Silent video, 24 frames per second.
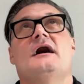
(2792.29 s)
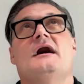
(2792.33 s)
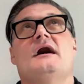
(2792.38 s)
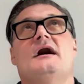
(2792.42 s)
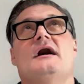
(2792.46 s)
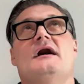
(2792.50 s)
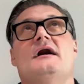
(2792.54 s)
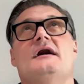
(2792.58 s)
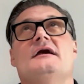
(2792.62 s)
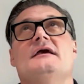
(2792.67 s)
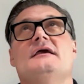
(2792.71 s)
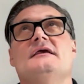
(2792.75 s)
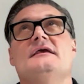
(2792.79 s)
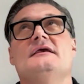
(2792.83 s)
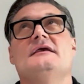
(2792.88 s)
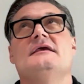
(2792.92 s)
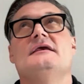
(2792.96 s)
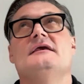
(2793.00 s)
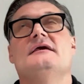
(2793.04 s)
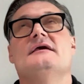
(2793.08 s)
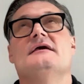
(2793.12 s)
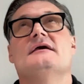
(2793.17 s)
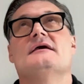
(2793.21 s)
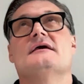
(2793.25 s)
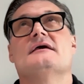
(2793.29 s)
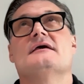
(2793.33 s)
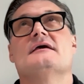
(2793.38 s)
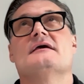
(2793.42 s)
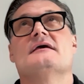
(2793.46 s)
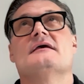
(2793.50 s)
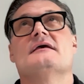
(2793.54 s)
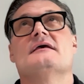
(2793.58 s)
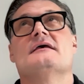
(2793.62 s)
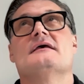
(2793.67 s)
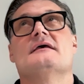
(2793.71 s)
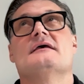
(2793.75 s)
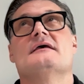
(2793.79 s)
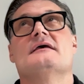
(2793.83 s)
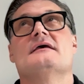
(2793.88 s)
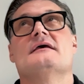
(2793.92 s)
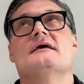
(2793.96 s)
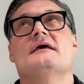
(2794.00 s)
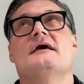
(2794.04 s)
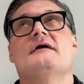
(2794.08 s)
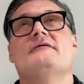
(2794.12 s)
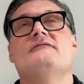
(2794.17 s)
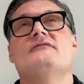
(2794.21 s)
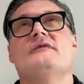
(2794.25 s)
I
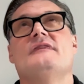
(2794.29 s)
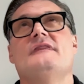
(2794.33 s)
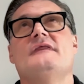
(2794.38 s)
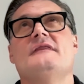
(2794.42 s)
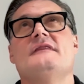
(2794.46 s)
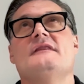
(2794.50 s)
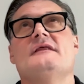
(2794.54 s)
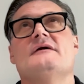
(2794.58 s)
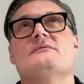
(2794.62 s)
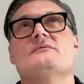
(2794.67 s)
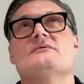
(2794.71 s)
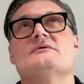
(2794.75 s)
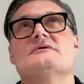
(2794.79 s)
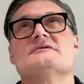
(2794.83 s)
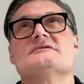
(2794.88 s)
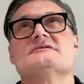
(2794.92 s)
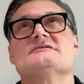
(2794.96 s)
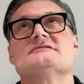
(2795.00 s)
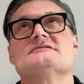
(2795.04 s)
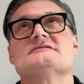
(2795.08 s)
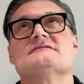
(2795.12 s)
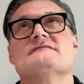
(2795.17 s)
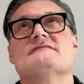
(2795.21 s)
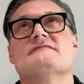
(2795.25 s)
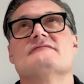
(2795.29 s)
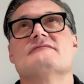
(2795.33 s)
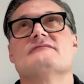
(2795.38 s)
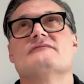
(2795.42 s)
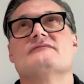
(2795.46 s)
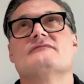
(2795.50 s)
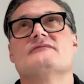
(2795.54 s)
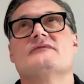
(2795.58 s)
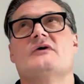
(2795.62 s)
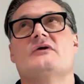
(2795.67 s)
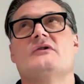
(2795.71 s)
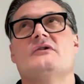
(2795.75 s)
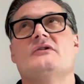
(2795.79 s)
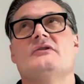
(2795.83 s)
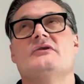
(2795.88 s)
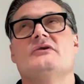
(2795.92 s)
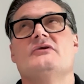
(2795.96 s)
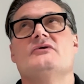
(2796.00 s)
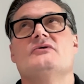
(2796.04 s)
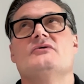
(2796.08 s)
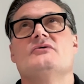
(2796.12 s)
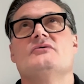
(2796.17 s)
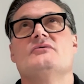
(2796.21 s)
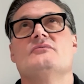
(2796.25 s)
Everything that was
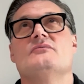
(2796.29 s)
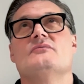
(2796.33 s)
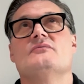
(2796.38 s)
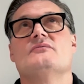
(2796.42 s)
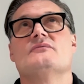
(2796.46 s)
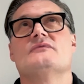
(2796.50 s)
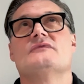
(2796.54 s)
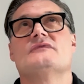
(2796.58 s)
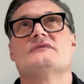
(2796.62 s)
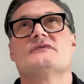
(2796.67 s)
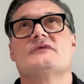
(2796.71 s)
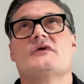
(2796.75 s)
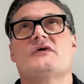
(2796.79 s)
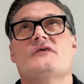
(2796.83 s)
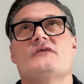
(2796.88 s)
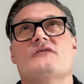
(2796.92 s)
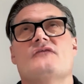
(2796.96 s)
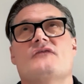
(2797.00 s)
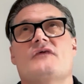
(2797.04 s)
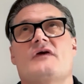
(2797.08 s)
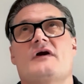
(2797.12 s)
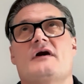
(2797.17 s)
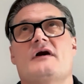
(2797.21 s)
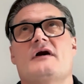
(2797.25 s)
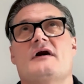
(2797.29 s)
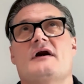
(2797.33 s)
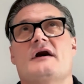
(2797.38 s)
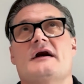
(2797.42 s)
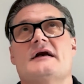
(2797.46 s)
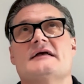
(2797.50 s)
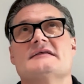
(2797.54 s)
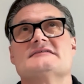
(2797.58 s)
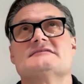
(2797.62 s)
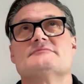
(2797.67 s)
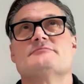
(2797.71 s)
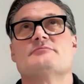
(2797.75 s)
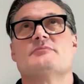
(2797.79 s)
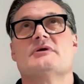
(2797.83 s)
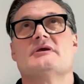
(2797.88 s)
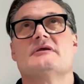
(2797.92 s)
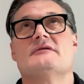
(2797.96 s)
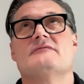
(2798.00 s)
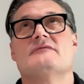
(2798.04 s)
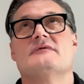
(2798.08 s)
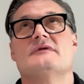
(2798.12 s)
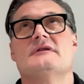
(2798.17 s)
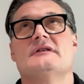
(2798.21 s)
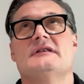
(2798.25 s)
volume so far has
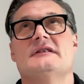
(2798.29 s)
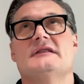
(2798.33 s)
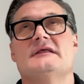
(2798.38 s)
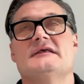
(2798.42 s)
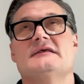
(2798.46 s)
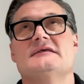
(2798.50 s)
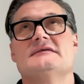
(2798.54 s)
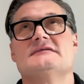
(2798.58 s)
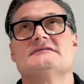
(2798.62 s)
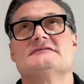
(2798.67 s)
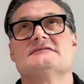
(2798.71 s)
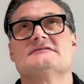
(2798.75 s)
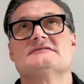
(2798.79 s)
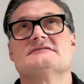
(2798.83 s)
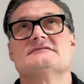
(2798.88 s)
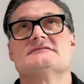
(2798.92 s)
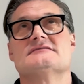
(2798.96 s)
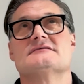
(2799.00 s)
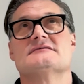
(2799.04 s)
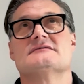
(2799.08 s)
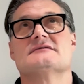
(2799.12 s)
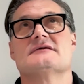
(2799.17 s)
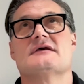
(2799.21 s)
been released.